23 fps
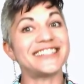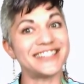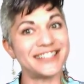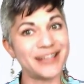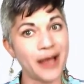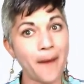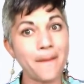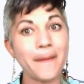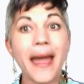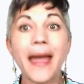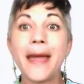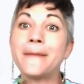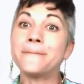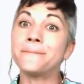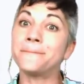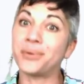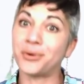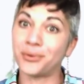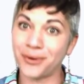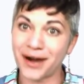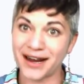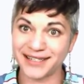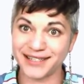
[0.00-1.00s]
some
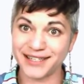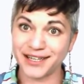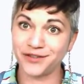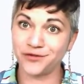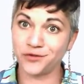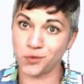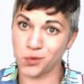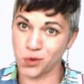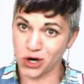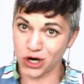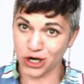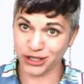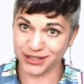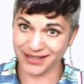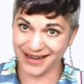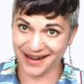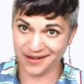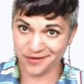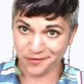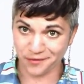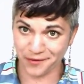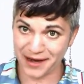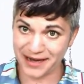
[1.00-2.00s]
impressive words
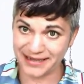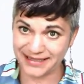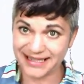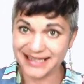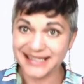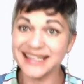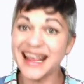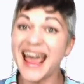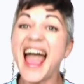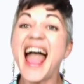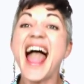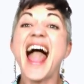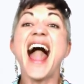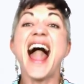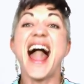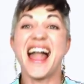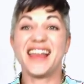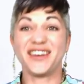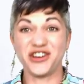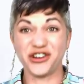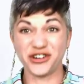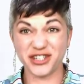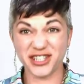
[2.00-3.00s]
and phrases,
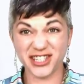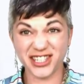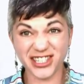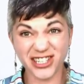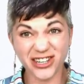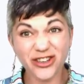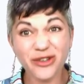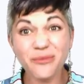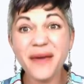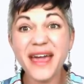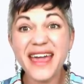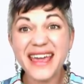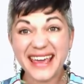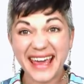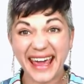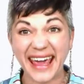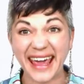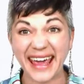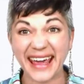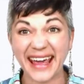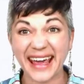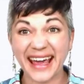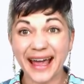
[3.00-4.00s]
and you're still
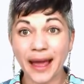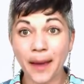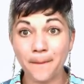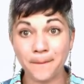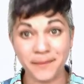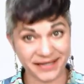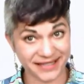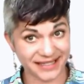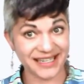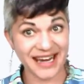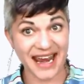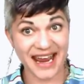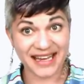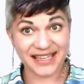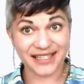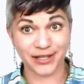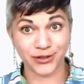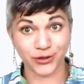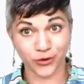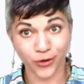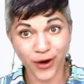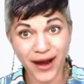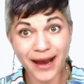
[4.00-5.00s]
making
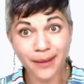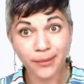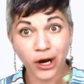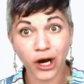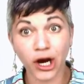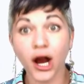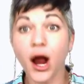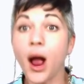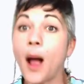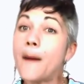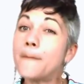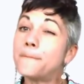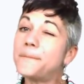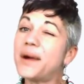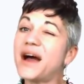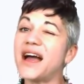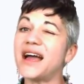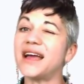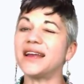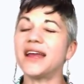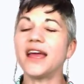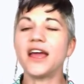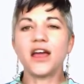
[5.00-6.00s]
mistakes in grammar,
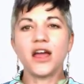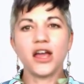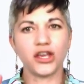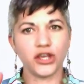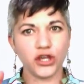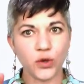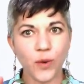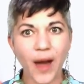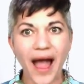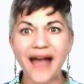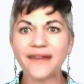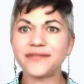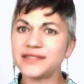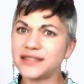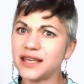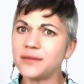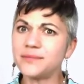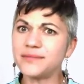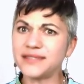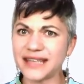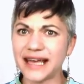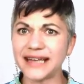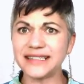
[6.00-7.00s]
but you have
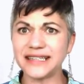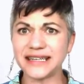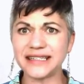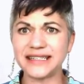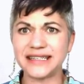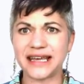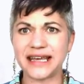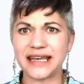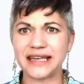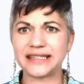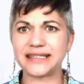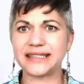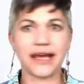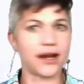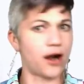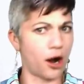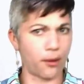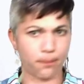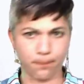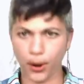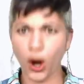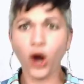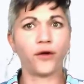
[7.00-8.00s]
some sentences that
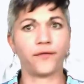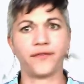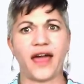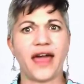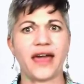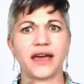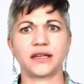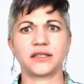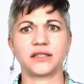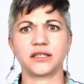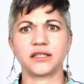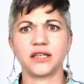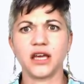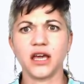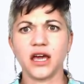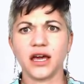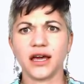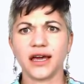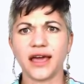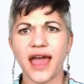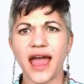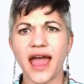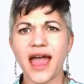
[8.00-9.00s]
are perfect
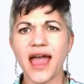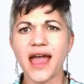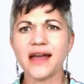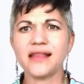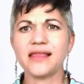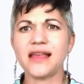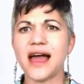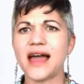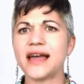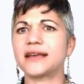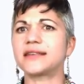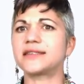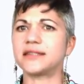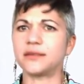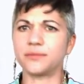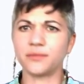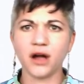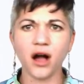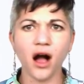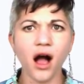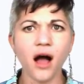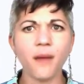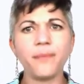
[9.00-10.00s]
okay? Like
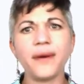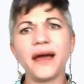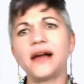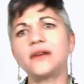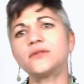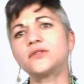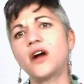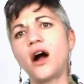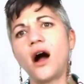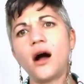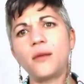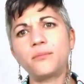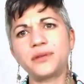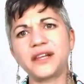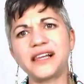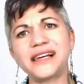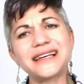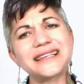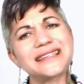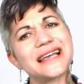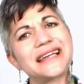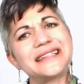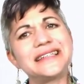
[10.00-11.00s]
some compound
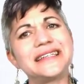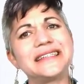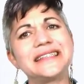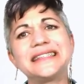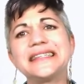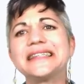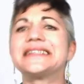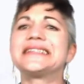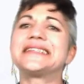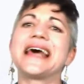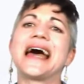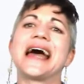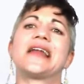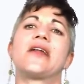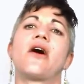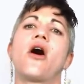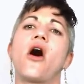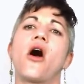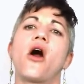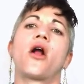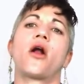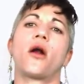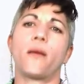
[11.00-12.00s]
complex sentences that
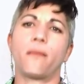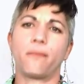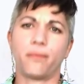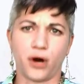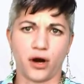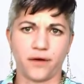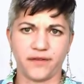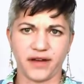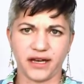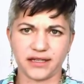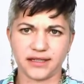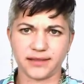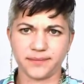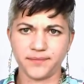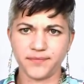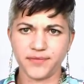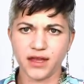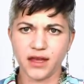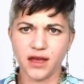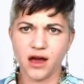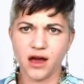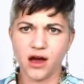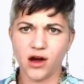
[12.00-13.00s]
are perfect,
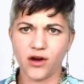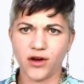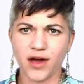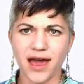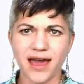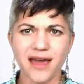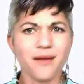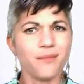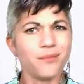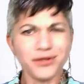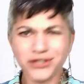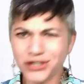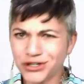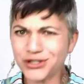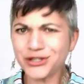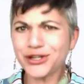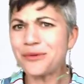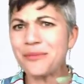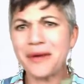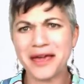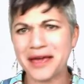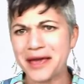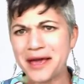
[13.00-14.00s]
okay? But you're
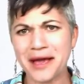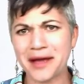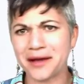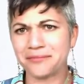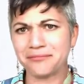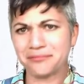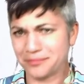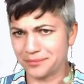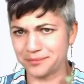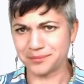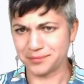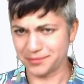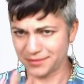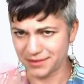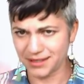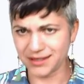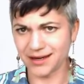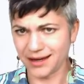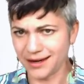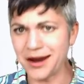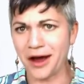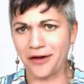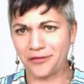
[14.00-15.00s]
still making
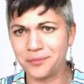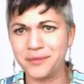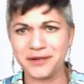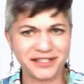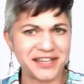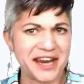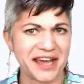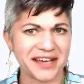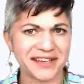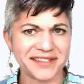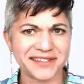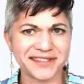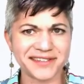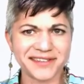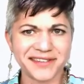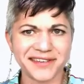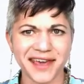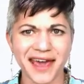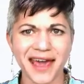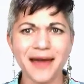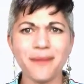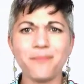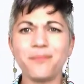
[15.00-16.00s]
enough mistakes,
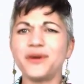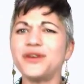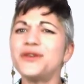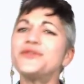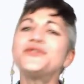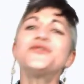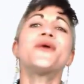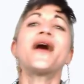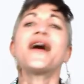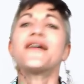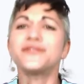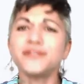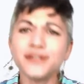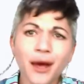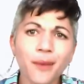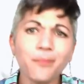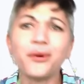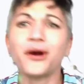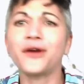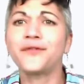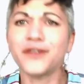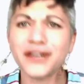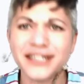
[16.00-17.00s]
okay? But you do have some
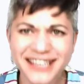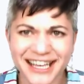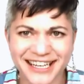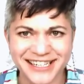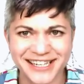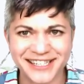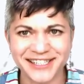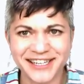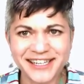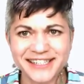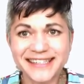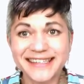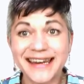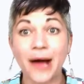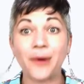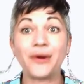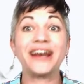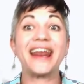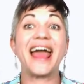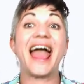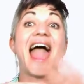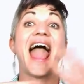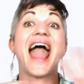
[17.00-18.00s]
perfect sentences. Now
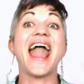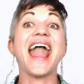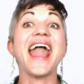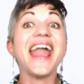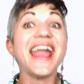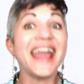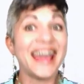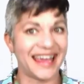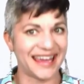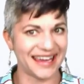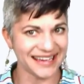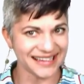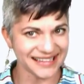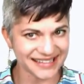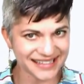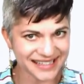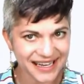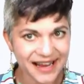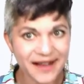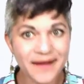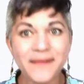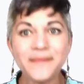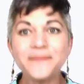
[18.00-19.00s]
an
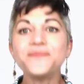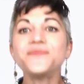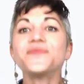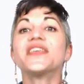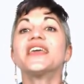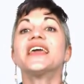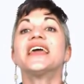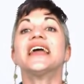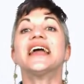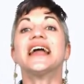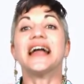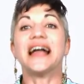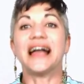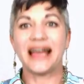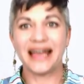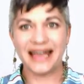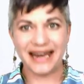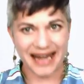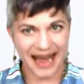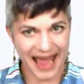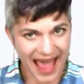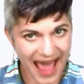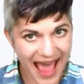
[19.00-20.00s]
eight,
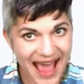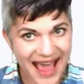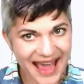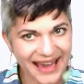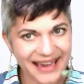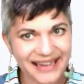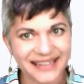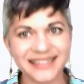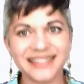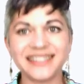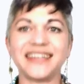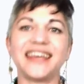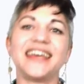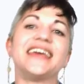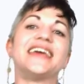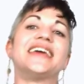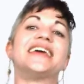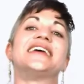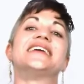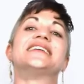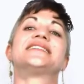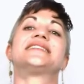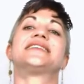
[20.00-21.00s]
an eight
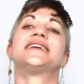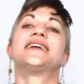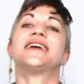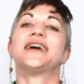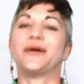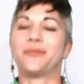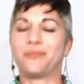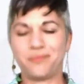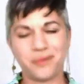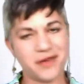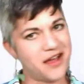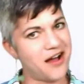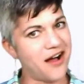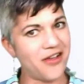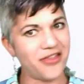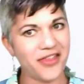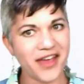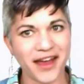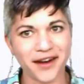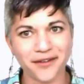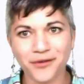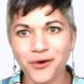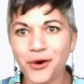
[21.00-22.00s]
is beyond
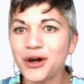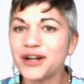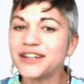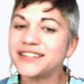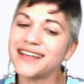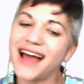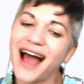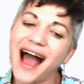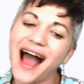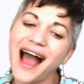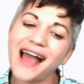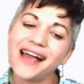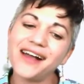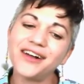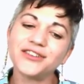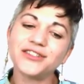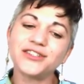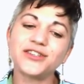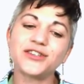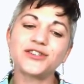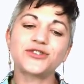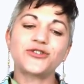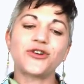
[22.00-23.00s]
that, of course.
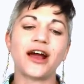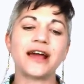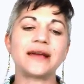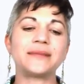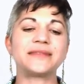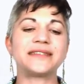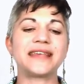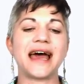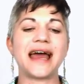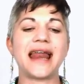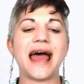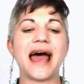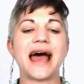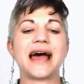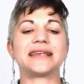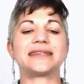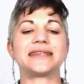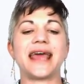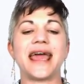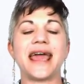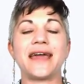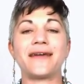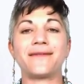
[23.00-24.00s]
IELTS describes that
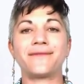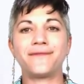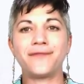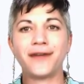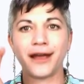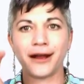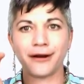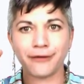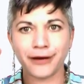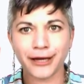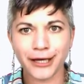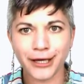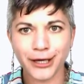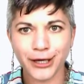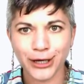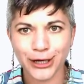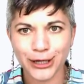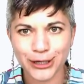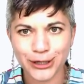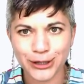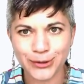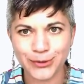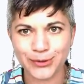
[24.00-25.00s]
as a very
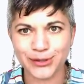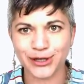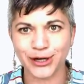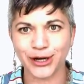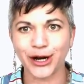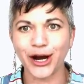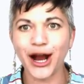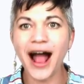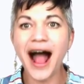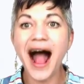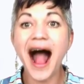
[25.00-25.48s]
good user.